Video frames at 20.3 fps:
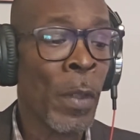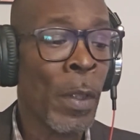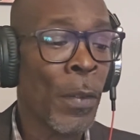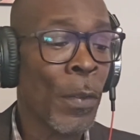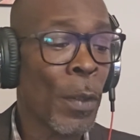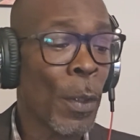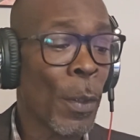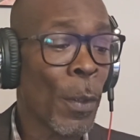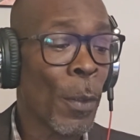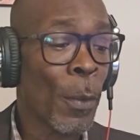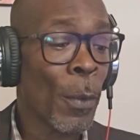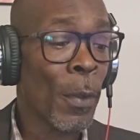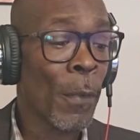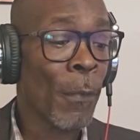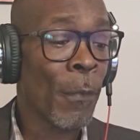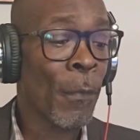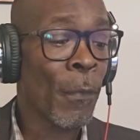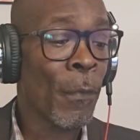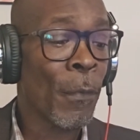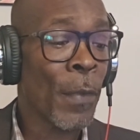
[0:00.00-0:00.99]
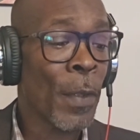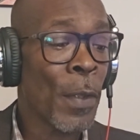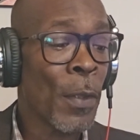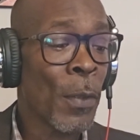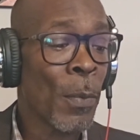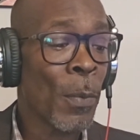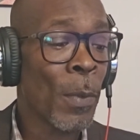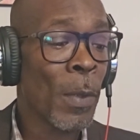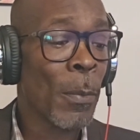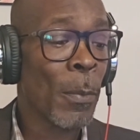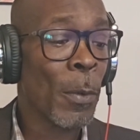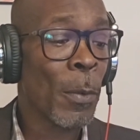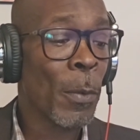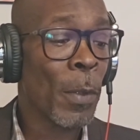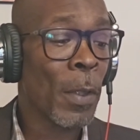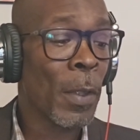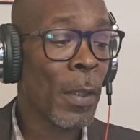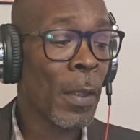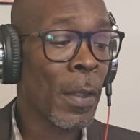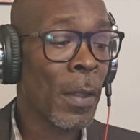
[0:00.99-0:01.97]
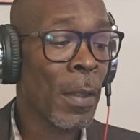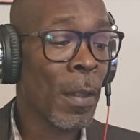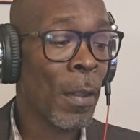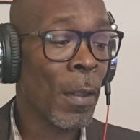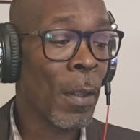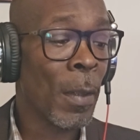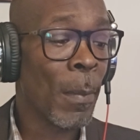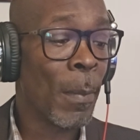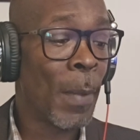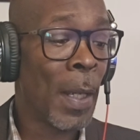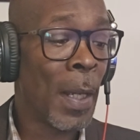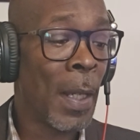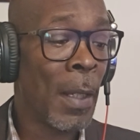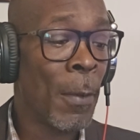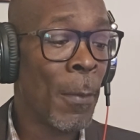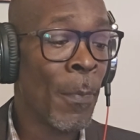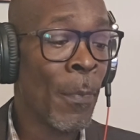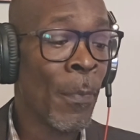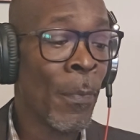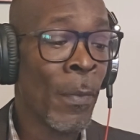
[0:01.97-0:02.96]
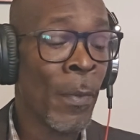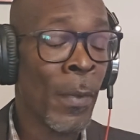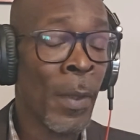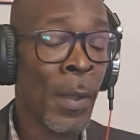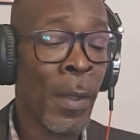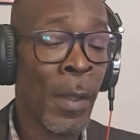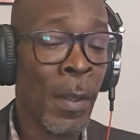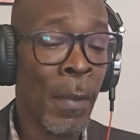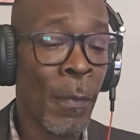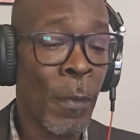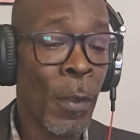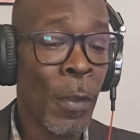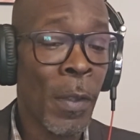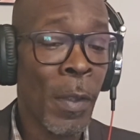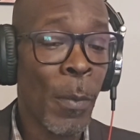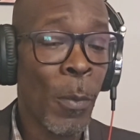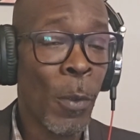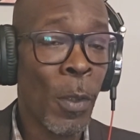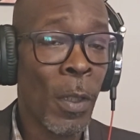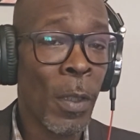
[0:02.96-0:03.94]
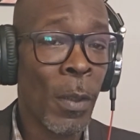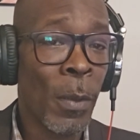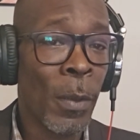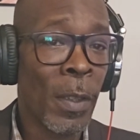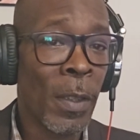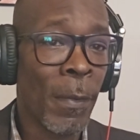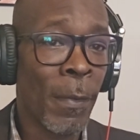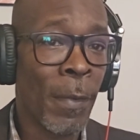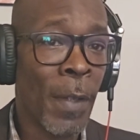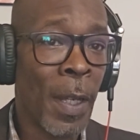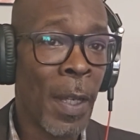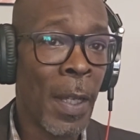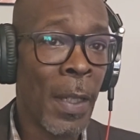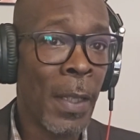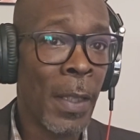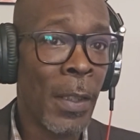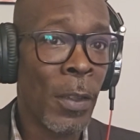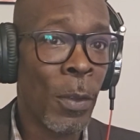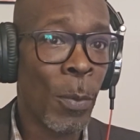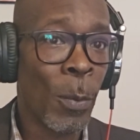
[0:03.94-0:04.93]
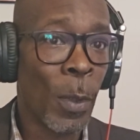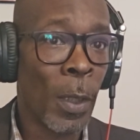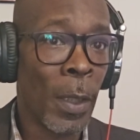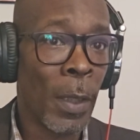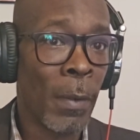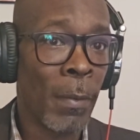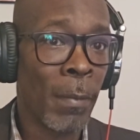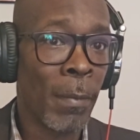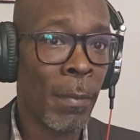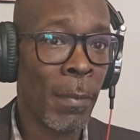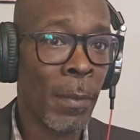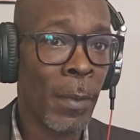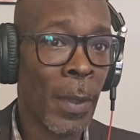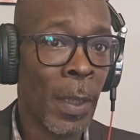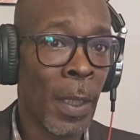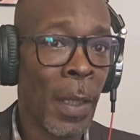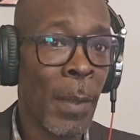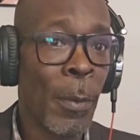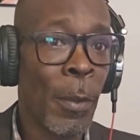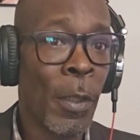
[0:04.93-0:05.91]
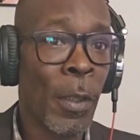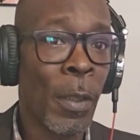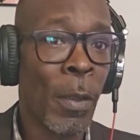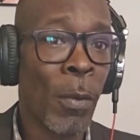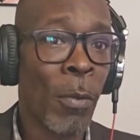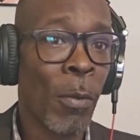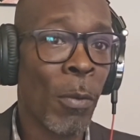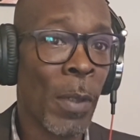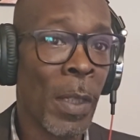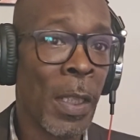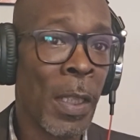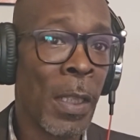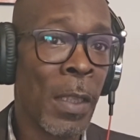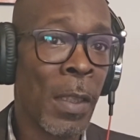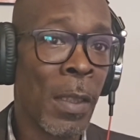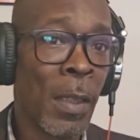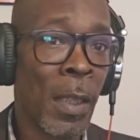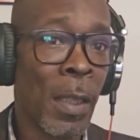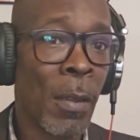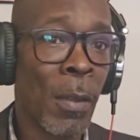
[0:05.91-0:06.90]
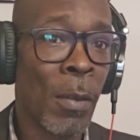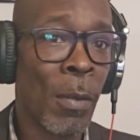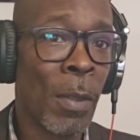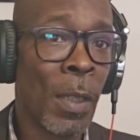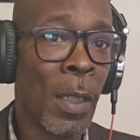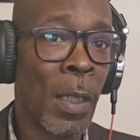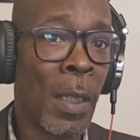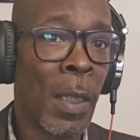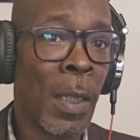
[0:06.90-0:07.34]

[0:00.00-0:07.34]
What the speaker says: So the first one we want to talk about, first thing we want to do is define each one. Okay? We're going to go through each single